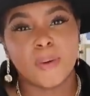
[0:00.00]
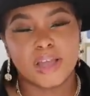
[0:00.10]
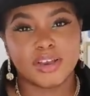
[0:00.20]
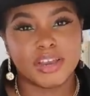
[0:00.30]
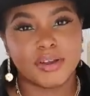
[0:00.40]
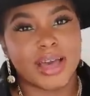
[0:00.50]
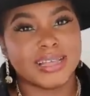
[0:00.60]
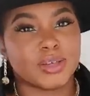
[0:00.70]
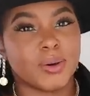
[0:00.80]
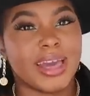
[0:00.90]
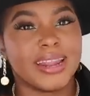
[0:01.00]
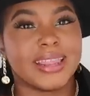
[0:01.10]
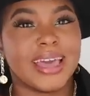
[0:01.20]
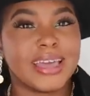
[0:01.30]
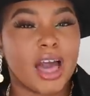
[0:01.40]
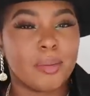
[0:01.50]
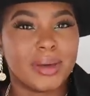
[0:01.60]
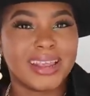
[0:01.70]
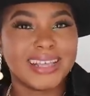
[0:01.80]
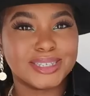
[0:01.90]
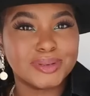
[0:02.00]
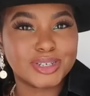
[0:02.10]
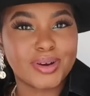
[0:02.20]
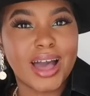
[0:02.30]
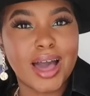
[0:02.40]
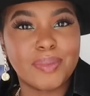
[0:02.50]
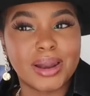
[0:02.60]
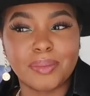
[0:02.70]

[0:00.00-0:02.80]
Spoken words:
While you're here, guys, go ahead and like, comment, and subscribe.